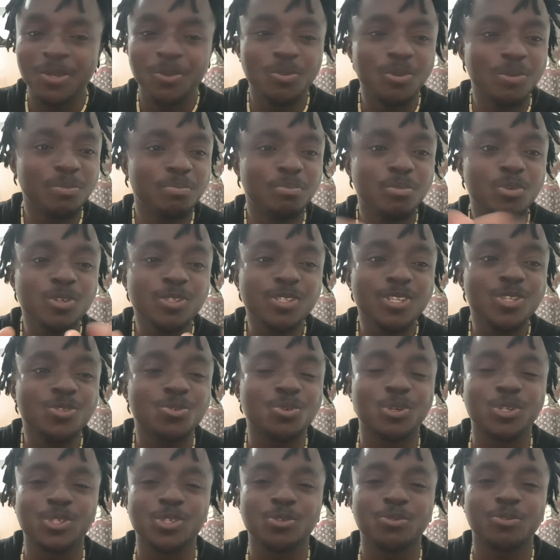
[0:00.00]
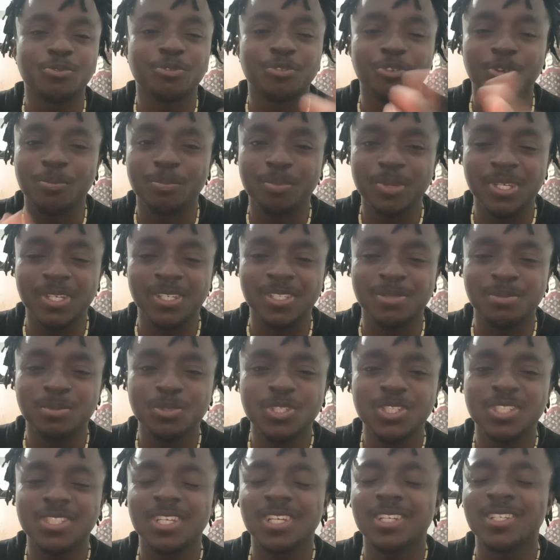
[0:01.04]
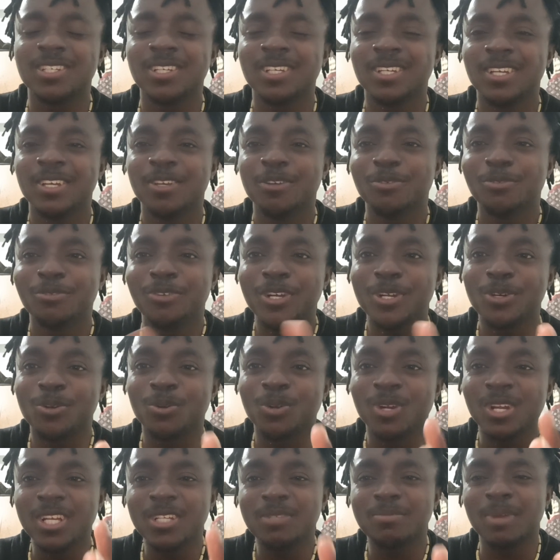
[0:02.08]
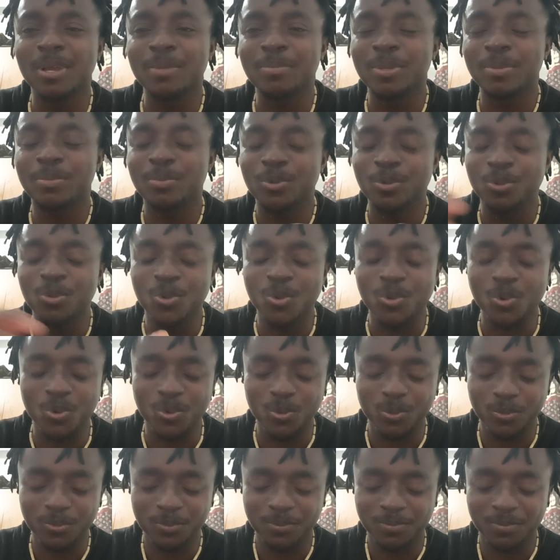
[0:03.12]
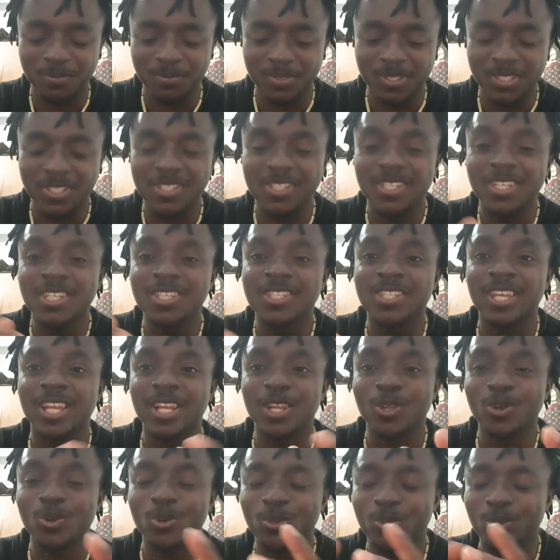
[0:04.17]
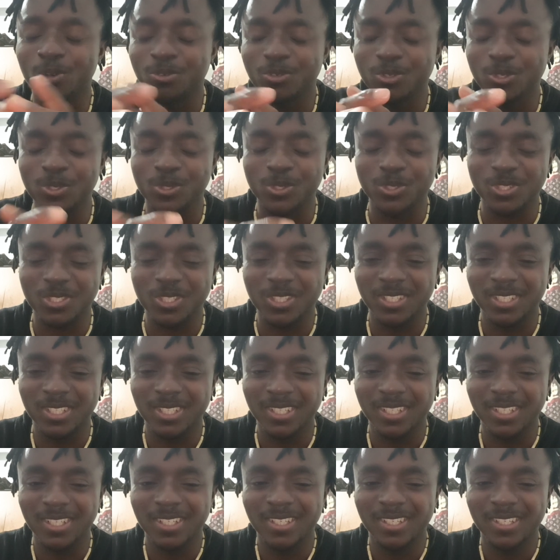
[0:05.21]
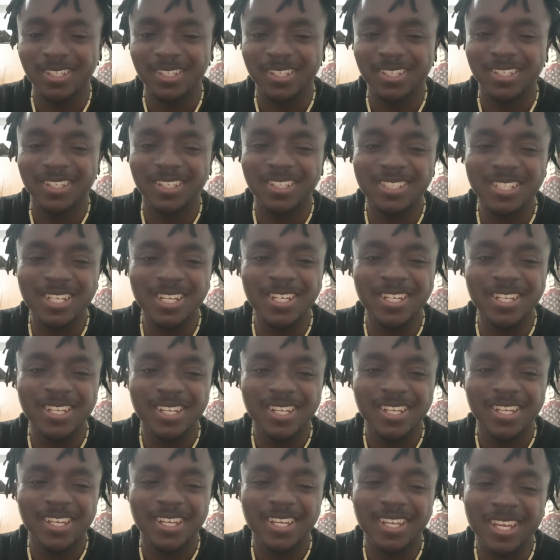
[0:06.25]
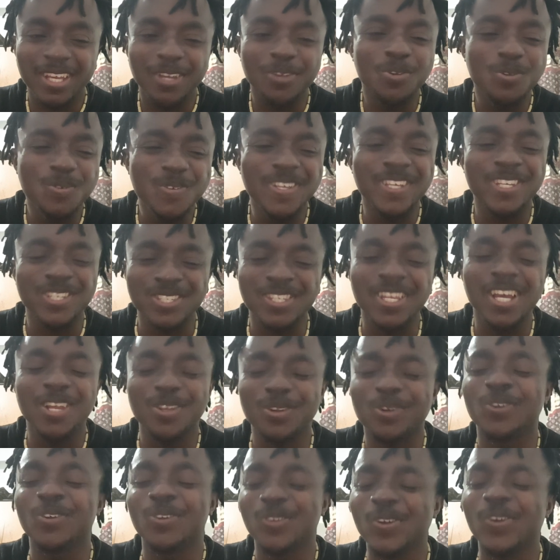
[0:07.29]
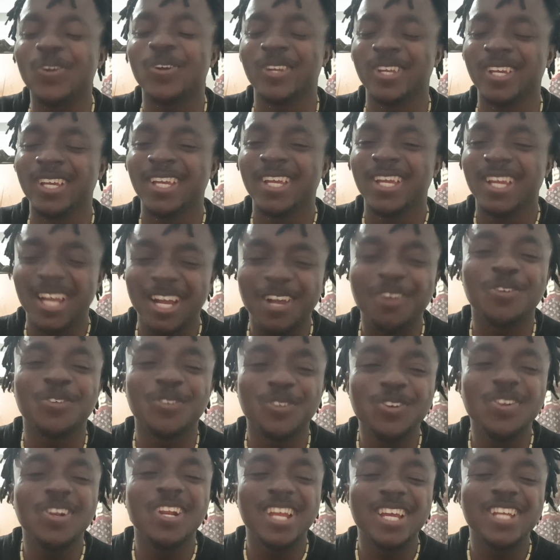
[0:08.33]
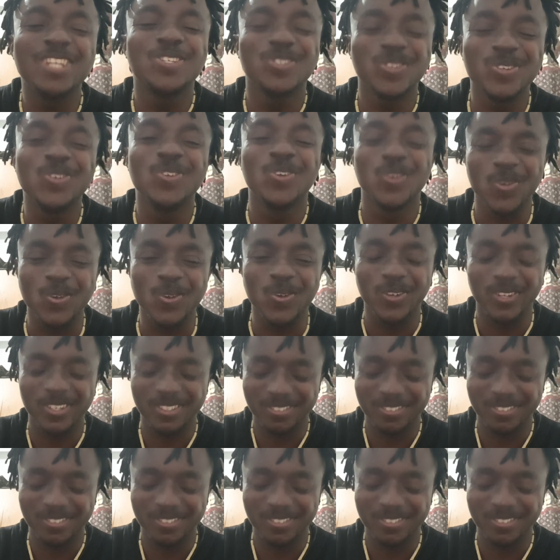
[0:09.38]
Moses was for peace. Moses said, "Pharaoh, let my people go," says the Lord of hosts. He said, "Who is that your God? I will not let you go."